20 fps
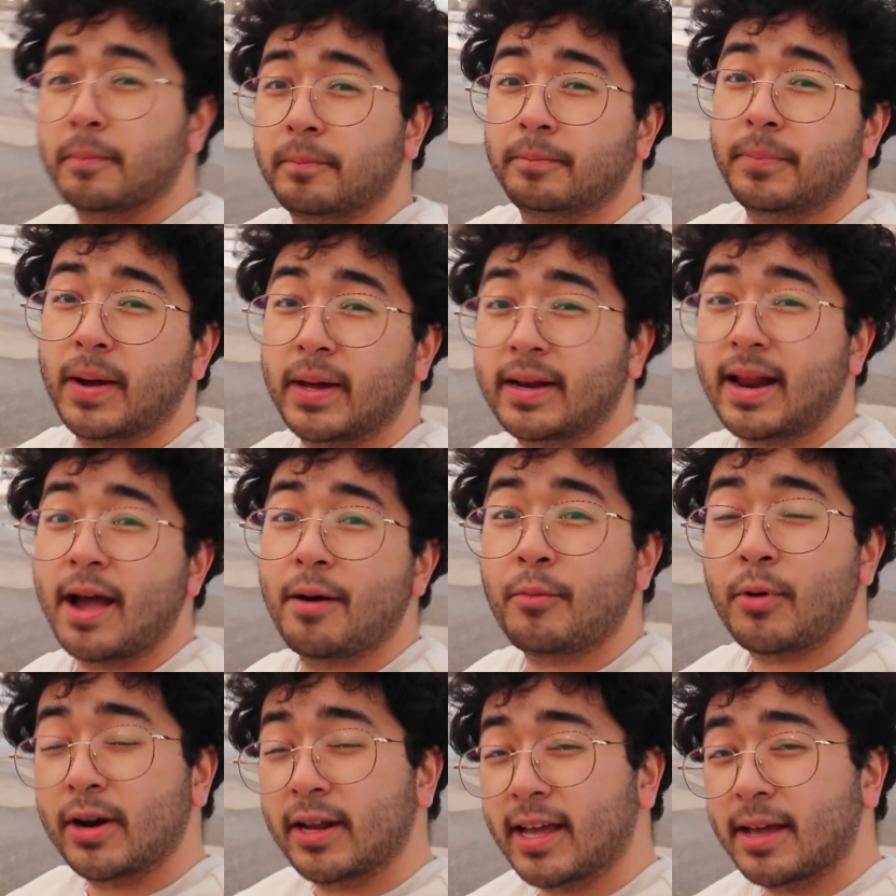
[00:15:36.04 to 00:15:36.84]
But I
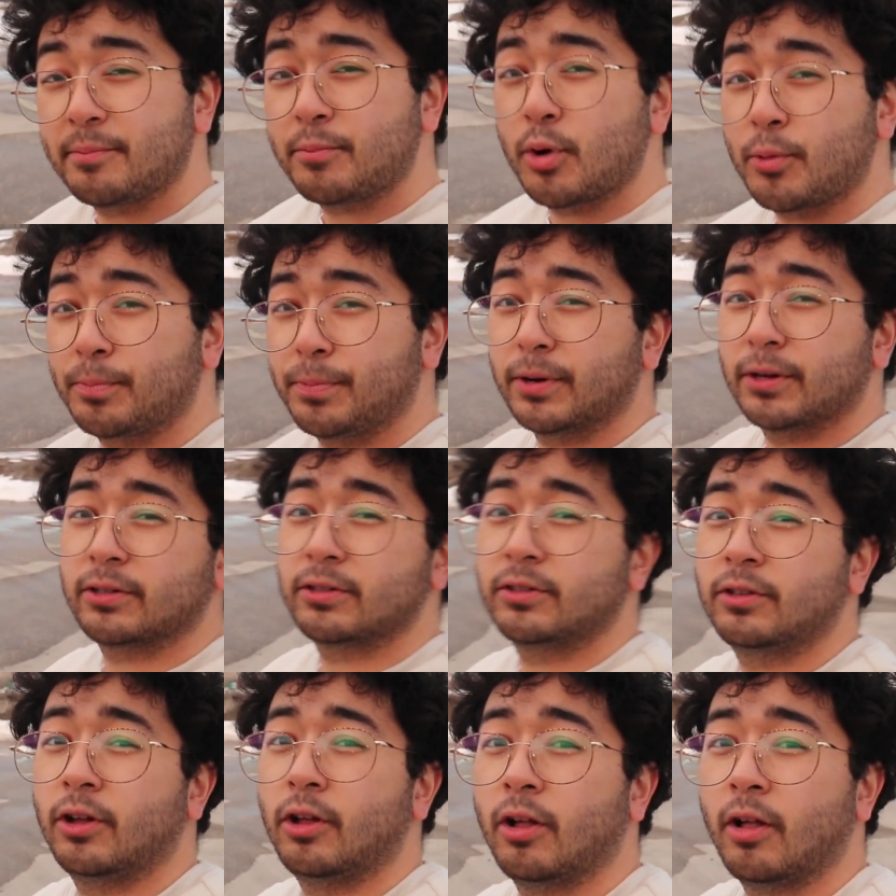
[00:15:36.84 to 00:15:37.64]
want to get more
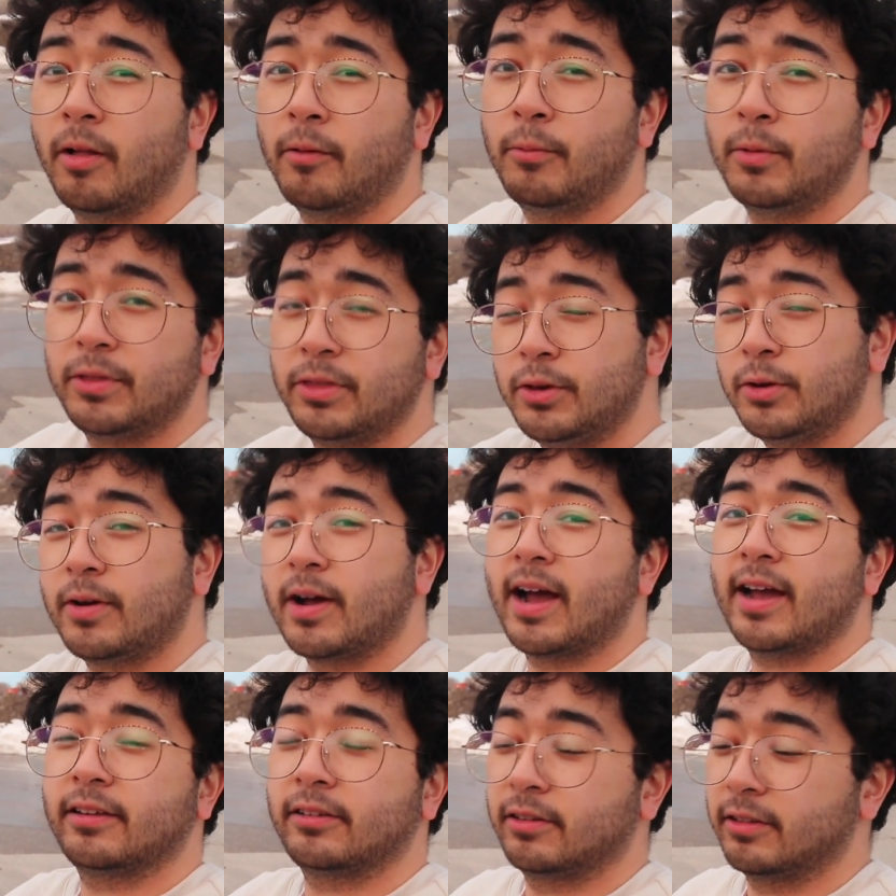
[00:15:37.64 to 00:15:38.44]
personal with you
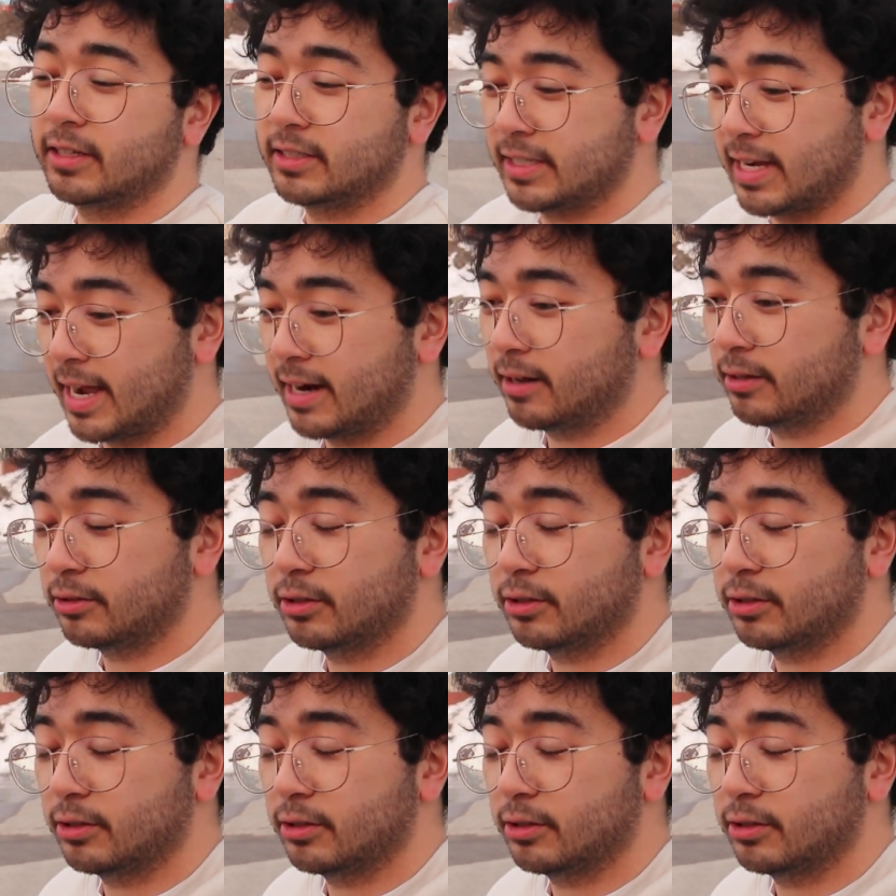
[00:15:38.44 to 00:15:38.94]
guys on the channel,